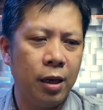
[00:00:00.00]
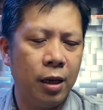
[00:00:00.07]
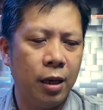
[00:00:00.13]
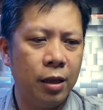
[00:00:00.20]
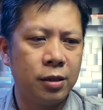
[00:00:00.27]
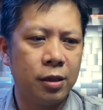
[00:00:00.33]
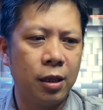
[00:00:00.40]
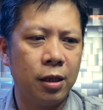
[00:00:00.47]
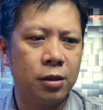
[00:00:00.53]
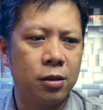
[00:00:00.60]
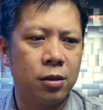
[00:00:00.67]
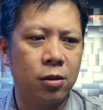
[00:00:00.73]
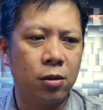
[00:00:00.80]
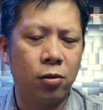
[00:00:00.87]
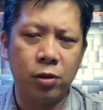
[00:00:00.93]
He
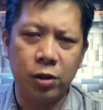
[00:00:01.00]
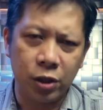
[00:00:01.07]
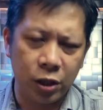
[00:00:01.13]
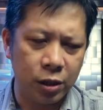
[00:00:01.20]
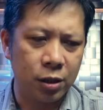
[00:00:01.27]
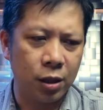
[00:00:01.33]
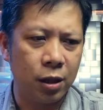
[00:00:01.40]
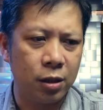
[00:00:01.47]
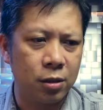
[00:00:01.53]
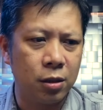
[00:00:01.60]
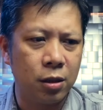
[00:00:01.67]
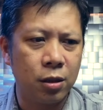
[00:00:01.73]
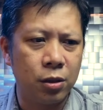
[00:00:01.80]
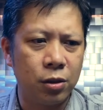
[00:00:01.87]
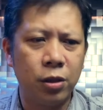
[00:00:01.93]
says, or she says,
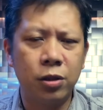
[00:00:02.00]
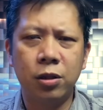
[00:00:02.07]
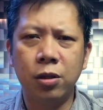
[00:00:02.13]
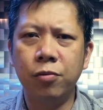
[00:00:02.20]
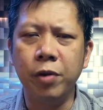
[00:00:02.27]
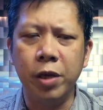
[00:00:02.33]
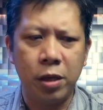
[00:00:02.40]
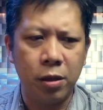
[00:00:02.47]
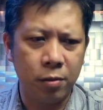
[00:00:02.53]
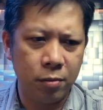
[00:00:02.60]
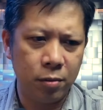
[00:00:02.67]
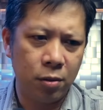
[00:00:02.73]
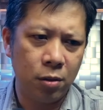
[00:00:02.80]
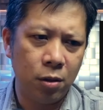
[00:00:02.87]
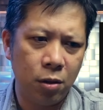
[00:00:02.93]
disagree.
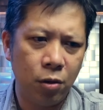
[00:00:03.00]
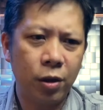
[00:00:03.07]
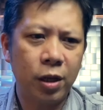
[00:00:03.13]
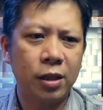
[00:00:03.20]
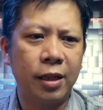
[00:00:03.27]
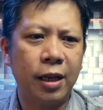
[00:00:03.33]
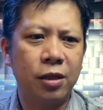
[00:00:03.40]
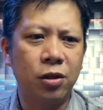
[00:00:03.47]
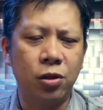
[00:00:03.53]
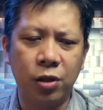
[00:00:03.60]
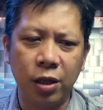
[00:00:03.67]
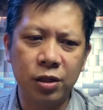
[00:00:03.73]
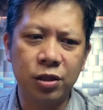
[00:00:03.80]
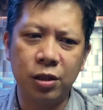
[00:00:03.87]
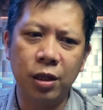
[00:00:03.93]
Look at that
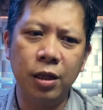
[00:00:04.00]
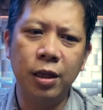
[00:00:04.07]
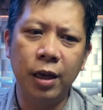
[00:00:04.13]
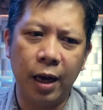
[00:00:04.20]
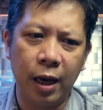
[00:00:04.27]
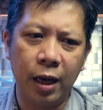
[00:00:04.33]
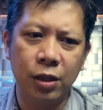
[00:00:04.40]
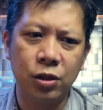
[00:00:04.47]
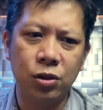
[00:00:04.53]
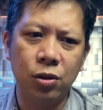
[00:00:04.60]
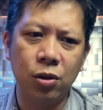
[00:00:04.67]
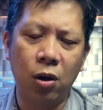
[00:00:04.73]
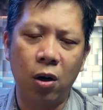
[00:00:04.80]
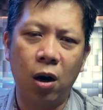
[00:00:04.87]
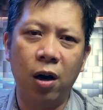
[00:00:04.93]
dusty edge
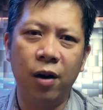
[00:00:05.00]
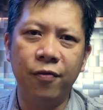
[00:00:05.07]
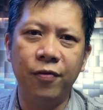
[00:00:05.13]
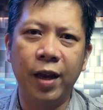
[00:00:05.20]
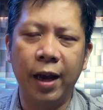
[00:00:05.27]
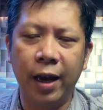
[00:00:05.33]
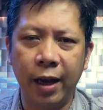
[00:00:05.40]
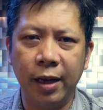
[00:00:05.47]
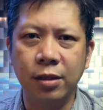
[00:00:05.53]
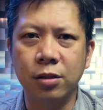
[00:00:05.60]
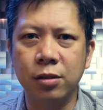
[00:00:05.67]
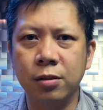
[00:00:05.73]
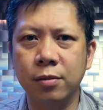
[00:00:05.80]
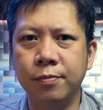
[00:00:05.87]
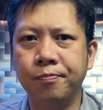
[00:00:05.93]
of the
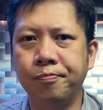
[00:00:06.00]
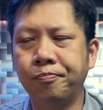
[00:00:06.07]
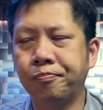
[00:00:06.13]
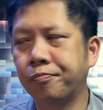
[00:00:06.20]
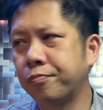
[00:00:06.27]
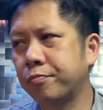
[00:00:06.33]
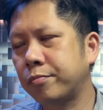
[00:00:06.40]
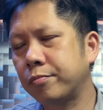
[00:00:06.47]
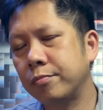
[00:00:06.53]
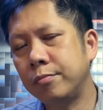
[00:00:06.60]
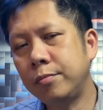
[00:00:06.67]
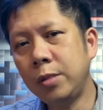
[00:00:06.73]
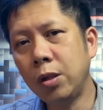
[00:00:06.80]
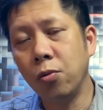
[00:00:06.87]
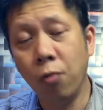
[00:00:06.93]
hands.
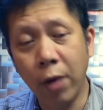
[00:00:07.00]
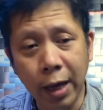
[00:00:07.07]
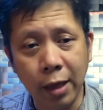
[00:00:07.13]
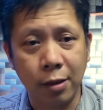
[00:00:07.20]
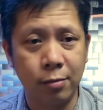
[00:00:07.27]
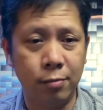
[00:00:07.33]
Well,